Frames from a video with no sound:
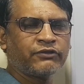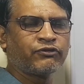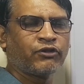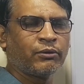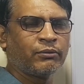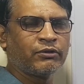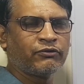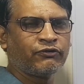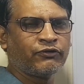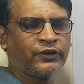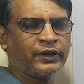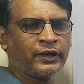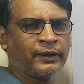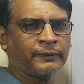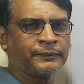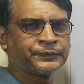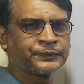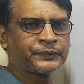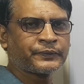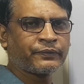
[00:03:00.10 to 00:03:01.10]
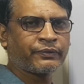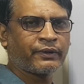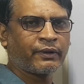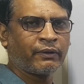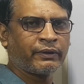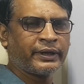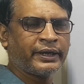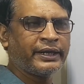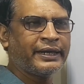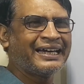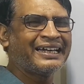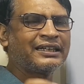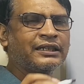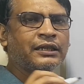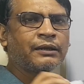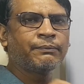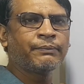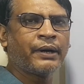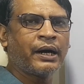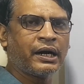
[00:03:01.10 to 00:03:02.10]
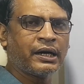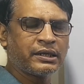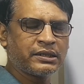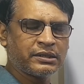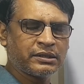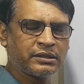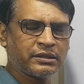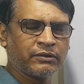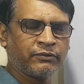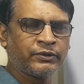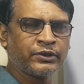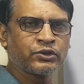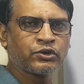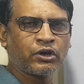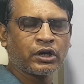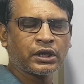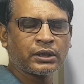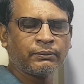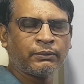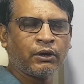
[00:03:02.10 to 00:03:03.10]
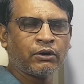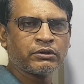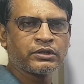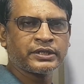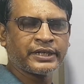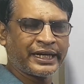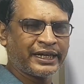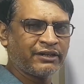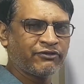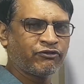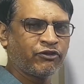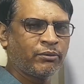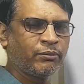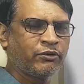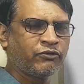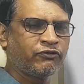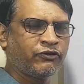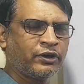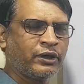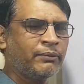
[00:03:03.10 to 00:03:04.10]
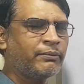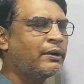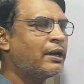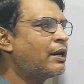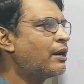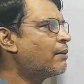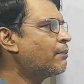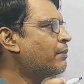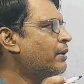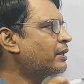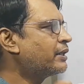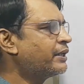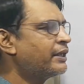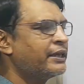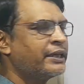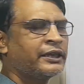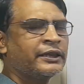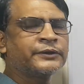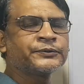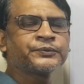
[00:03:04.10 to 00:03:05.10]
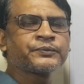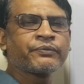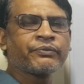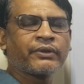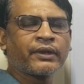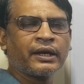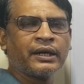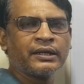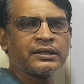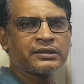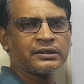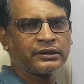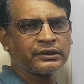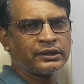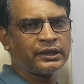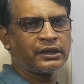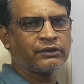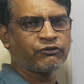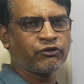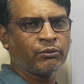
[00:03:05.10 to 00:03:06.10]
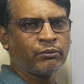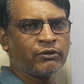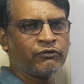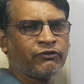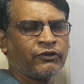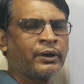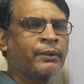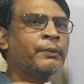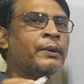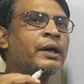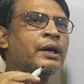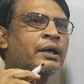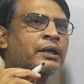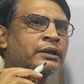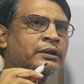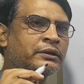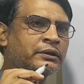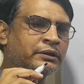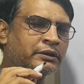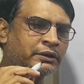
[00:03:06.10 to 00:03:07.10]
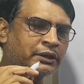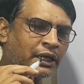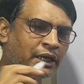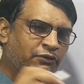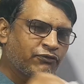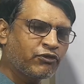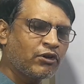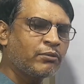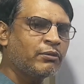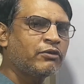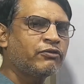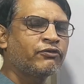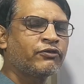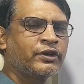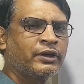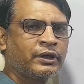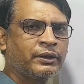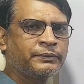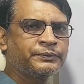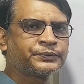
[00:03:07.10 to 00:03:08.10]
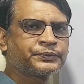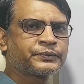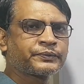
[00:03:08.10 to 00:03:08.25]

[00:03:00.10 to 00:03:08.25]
form of verb. Okay, in the past, we talked about second form of verb, but here it's the third form of verb. Third form of verb